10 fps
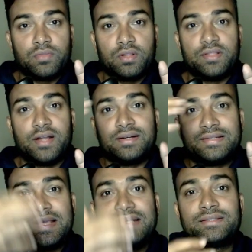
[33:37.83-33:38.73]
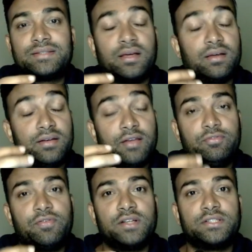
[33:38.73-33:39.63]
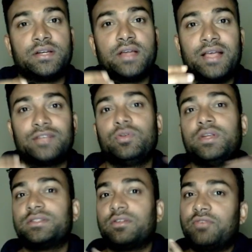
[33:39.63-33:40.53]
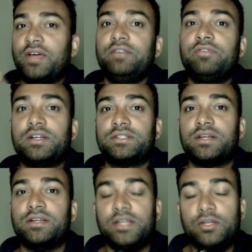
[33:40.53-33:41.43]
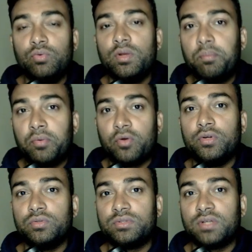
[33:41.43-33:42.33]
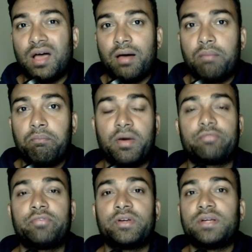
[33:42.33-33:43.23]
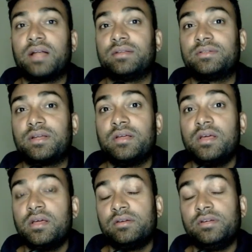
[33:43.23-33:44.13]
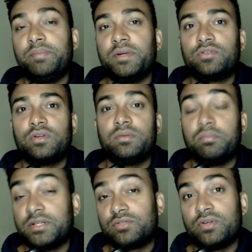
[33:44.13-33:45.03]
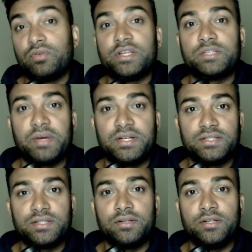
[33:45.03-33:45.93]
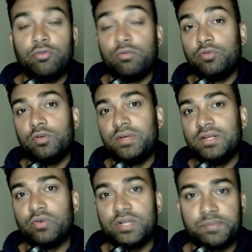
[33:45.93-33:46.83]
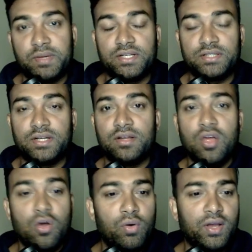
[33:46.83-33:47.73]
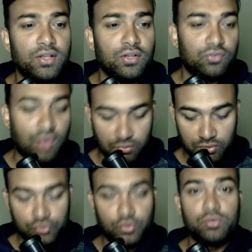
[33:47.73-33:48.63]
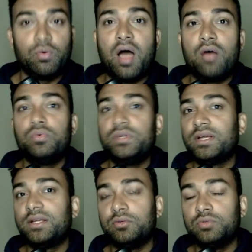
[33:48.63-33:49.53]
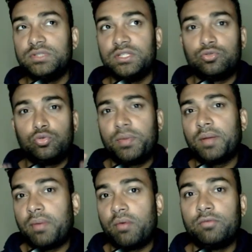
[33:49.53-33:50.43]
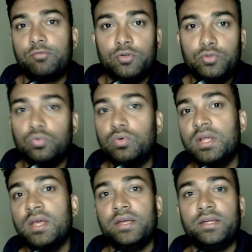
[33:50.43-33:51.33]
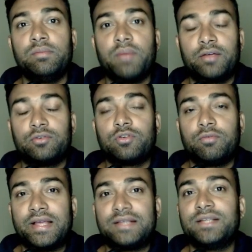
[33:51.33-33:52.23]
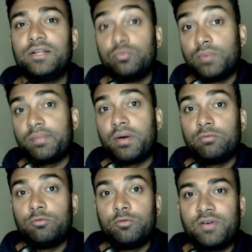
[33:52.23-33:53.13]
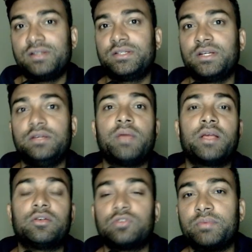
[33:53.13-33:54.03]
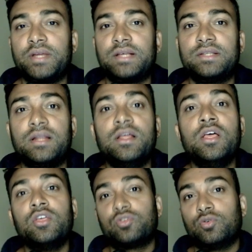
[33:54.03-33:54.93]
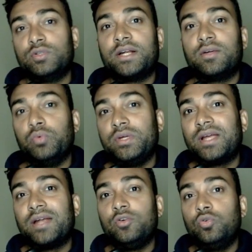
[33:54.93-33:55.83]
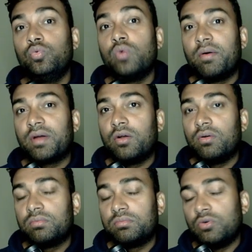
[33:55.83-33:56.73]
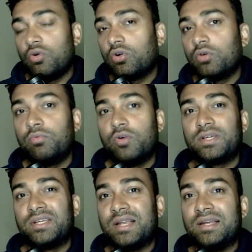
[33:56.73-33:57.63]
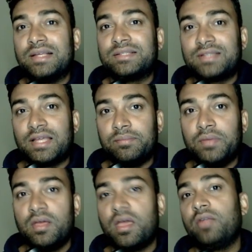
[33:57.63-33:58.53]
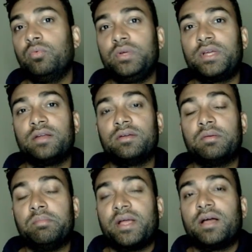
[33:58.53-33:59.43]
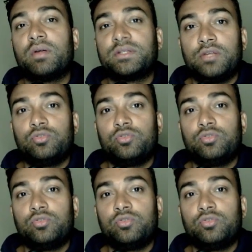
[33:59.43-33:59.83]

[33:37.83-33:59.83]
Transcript: that text left function as well as the find function, it will produce a perfect answer, depends on based on your expectation, it will fulfill your expectation. Okay, so I will show you how we can use this super powerful tool in Microsoft Excel, super powerful function in Microsoft Excel, so that we can do our lot of work in a less time, and we can make ourselves